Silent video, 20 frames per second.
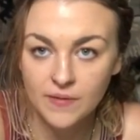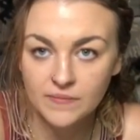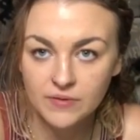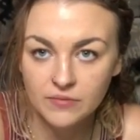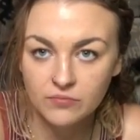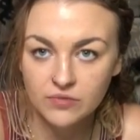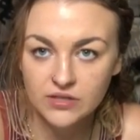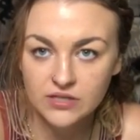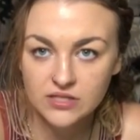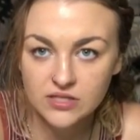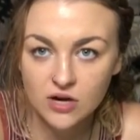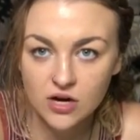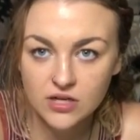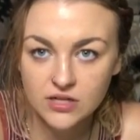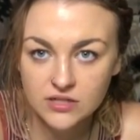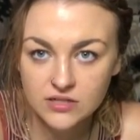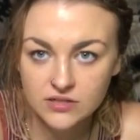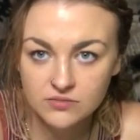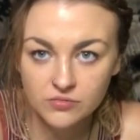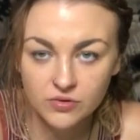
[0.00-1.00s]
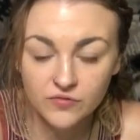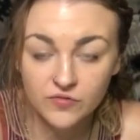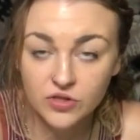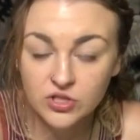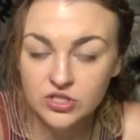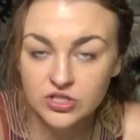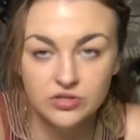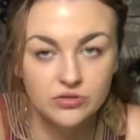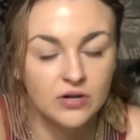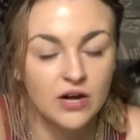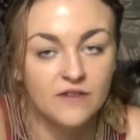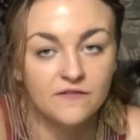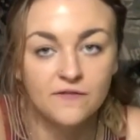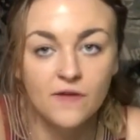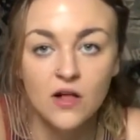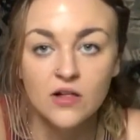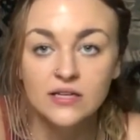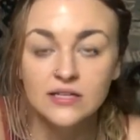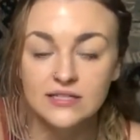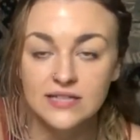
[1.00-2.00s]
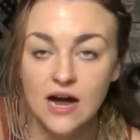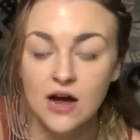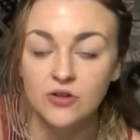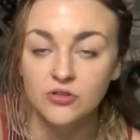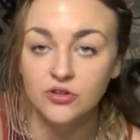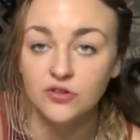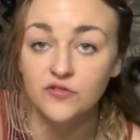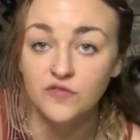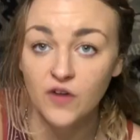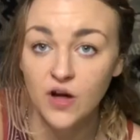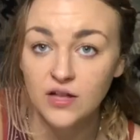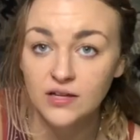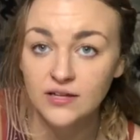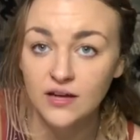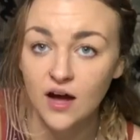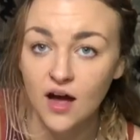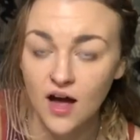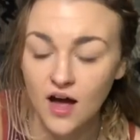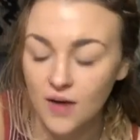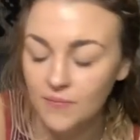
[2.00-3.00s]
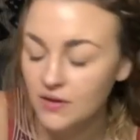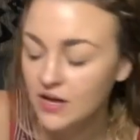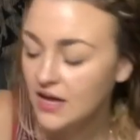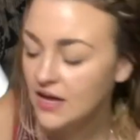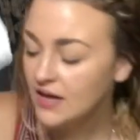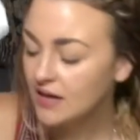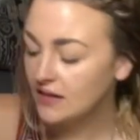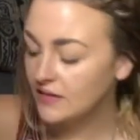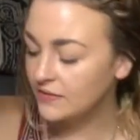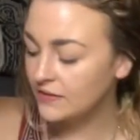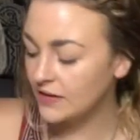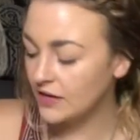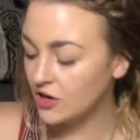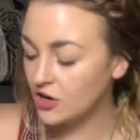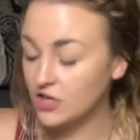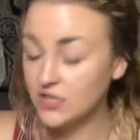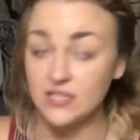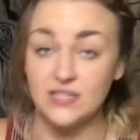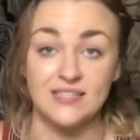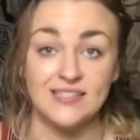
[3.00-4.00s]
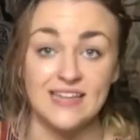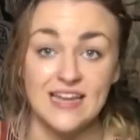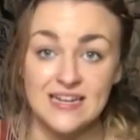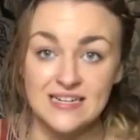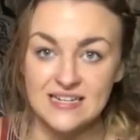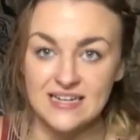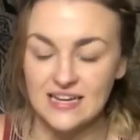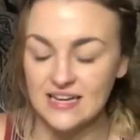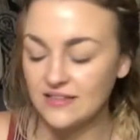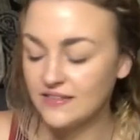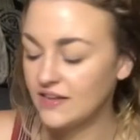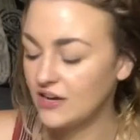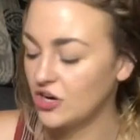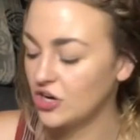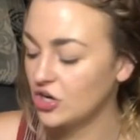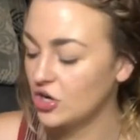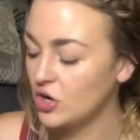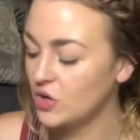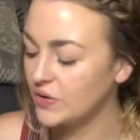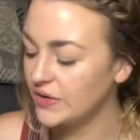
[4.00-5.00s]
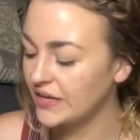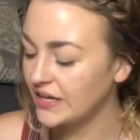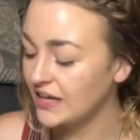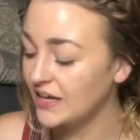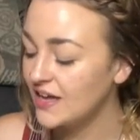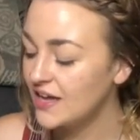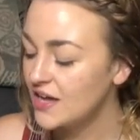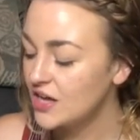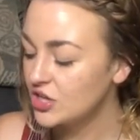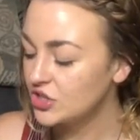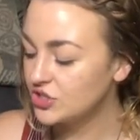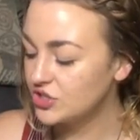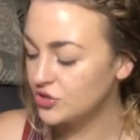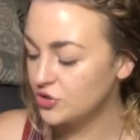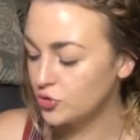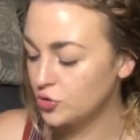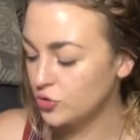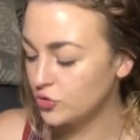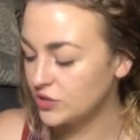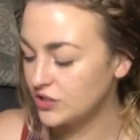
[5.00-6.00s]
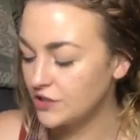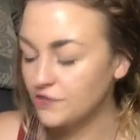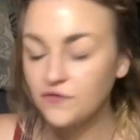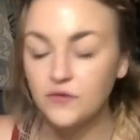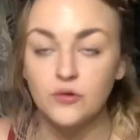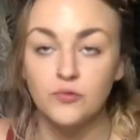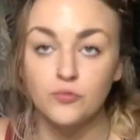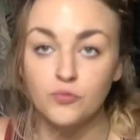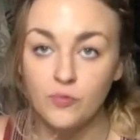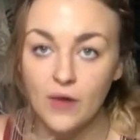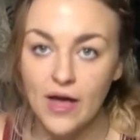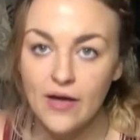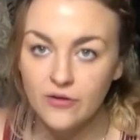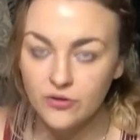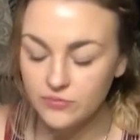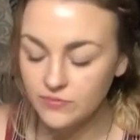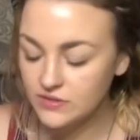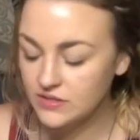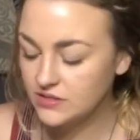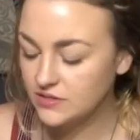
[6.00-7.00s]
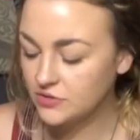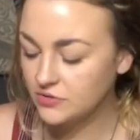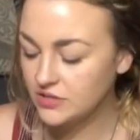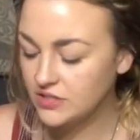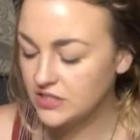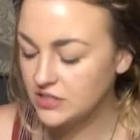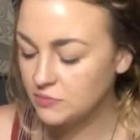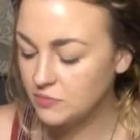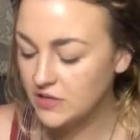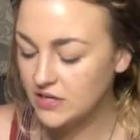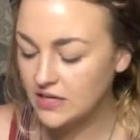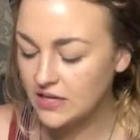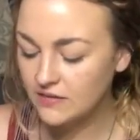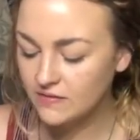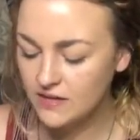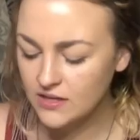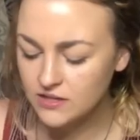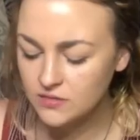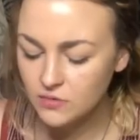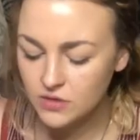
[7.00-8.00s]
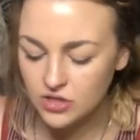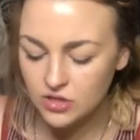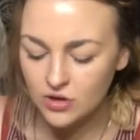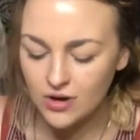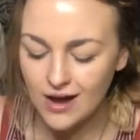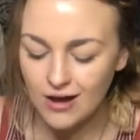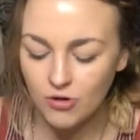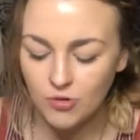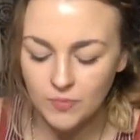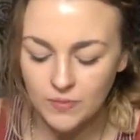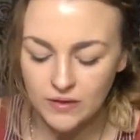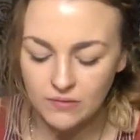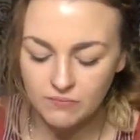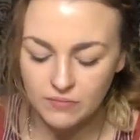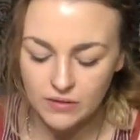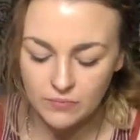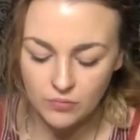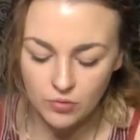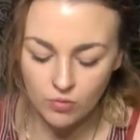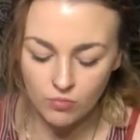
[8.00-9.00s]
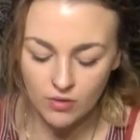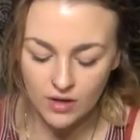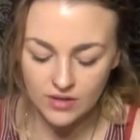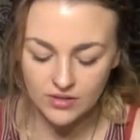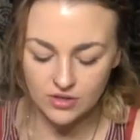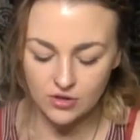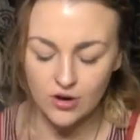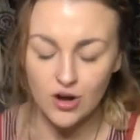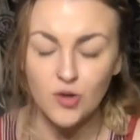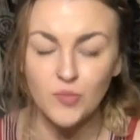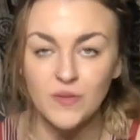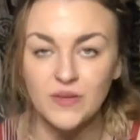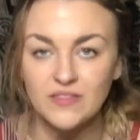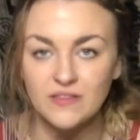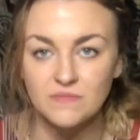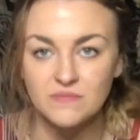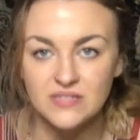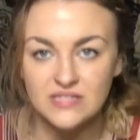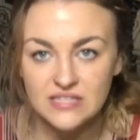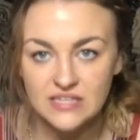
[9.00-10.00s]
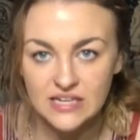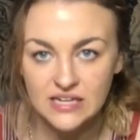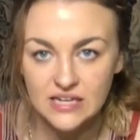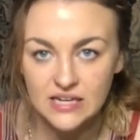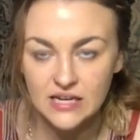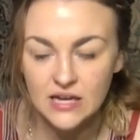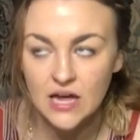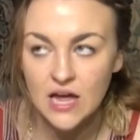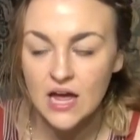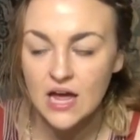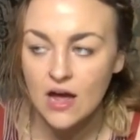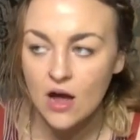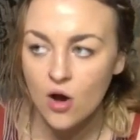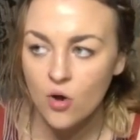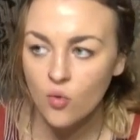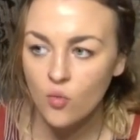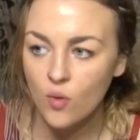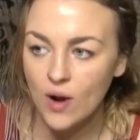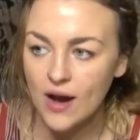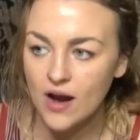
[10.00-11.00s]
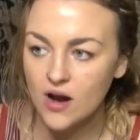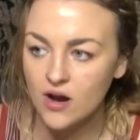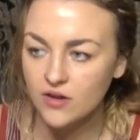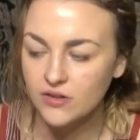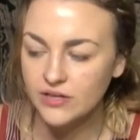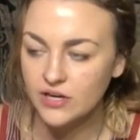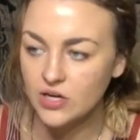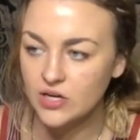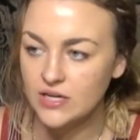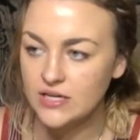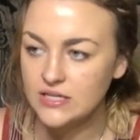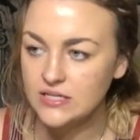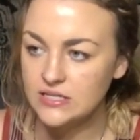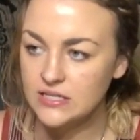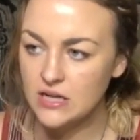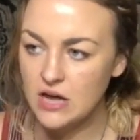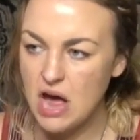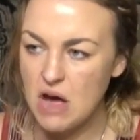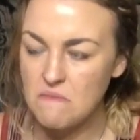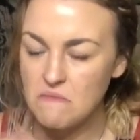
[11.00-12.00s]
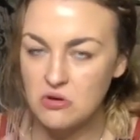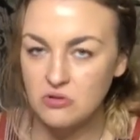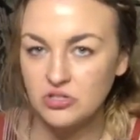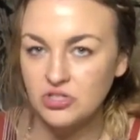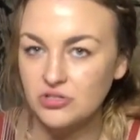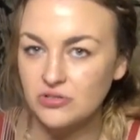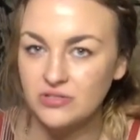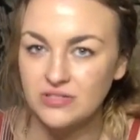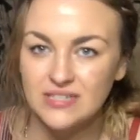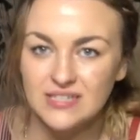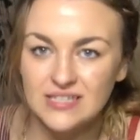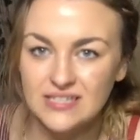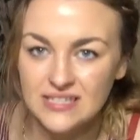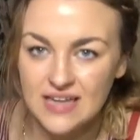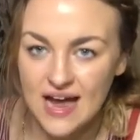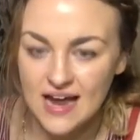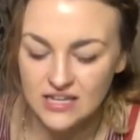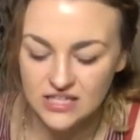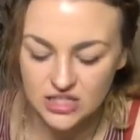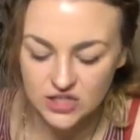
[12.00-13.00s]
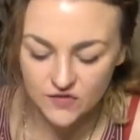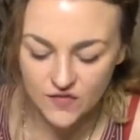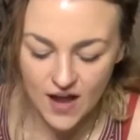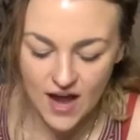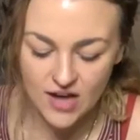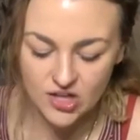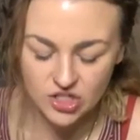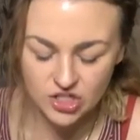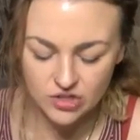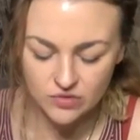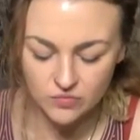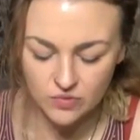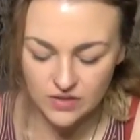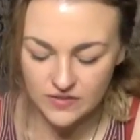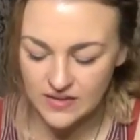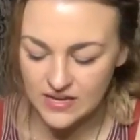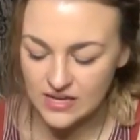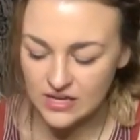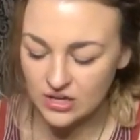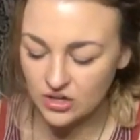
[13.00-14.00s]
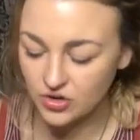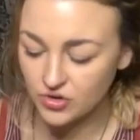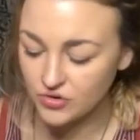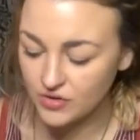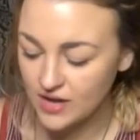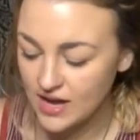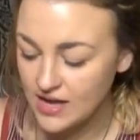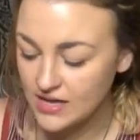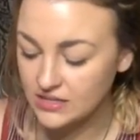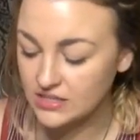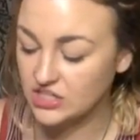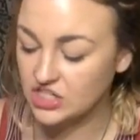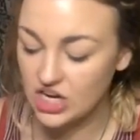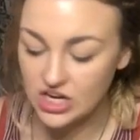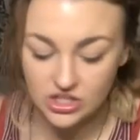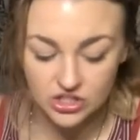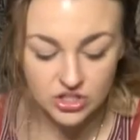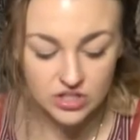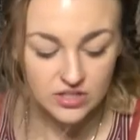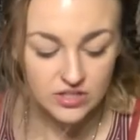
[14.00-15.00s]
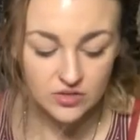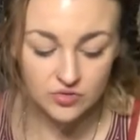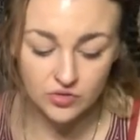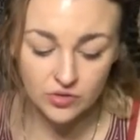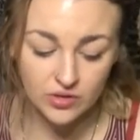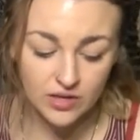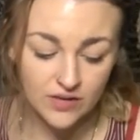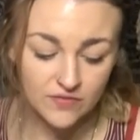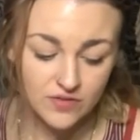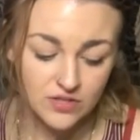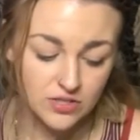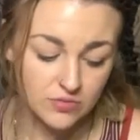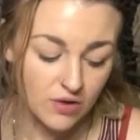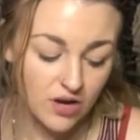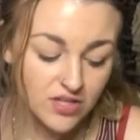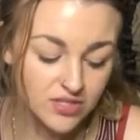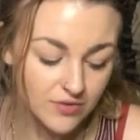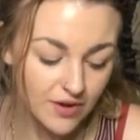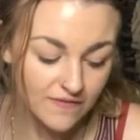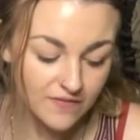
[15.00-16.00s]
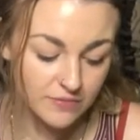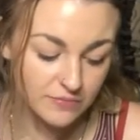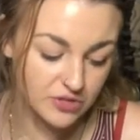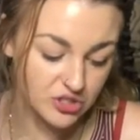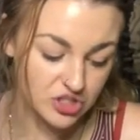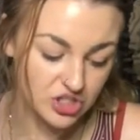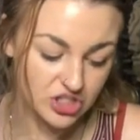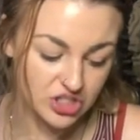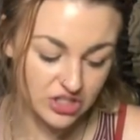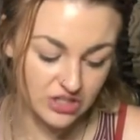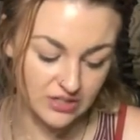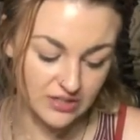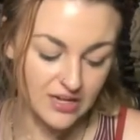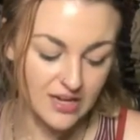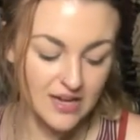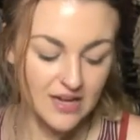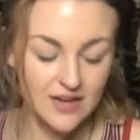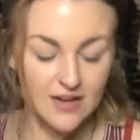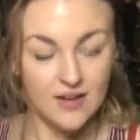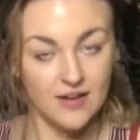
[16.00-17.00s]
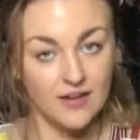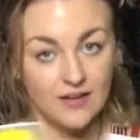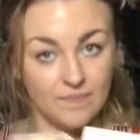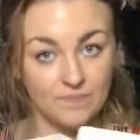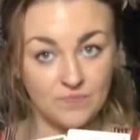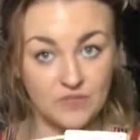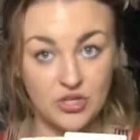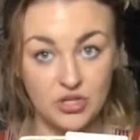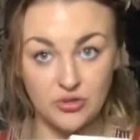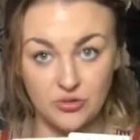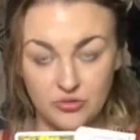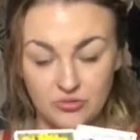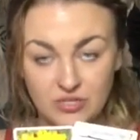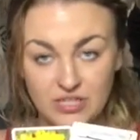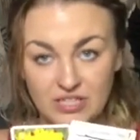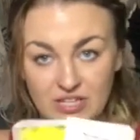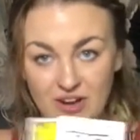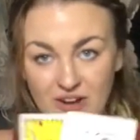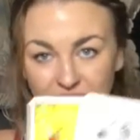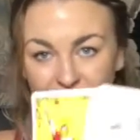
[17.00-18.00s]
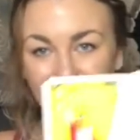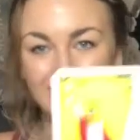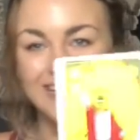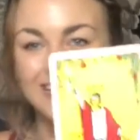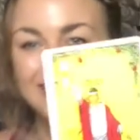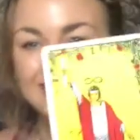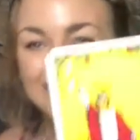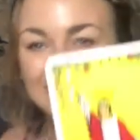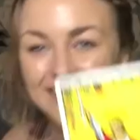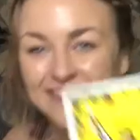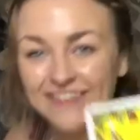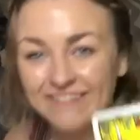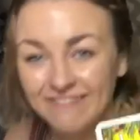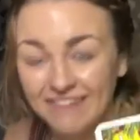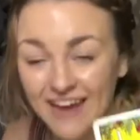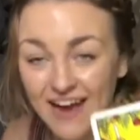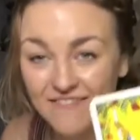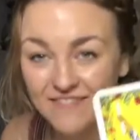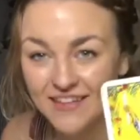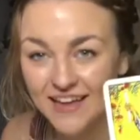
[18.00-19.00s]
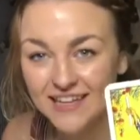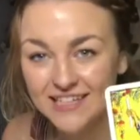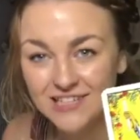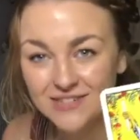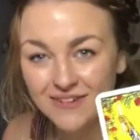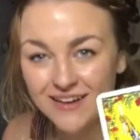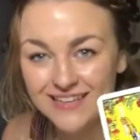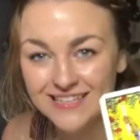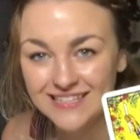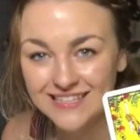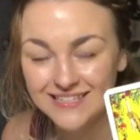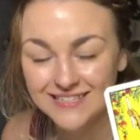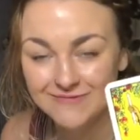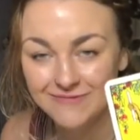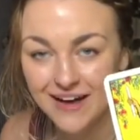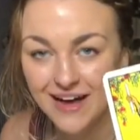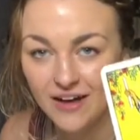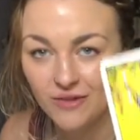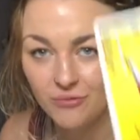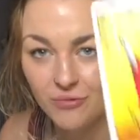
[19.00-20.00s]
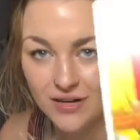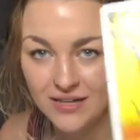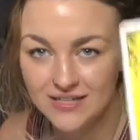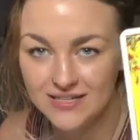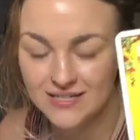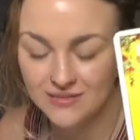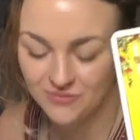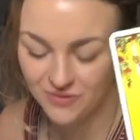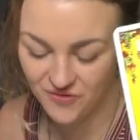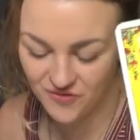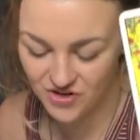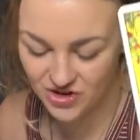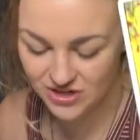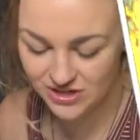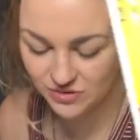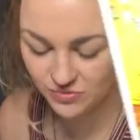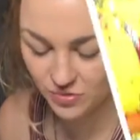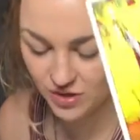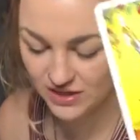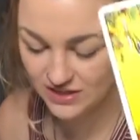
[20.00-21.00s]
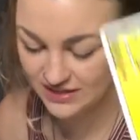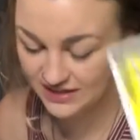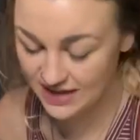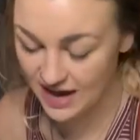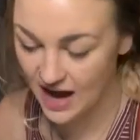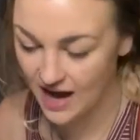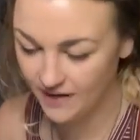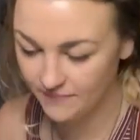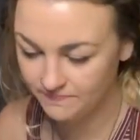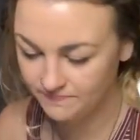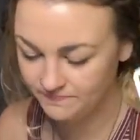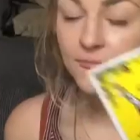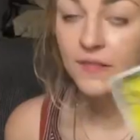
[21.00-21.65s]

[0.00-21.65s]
I mean, when this card is in reverse, they're not falling down, they're falling up, and they are ascending. They're going to different realms, so to speak, and that's what you're helping people with. You're helping them see where there is emotional dissatisfaction, where they can create changes in their life, because you also have the Magician too, so we have that twice as well. One is in reverse and one is not.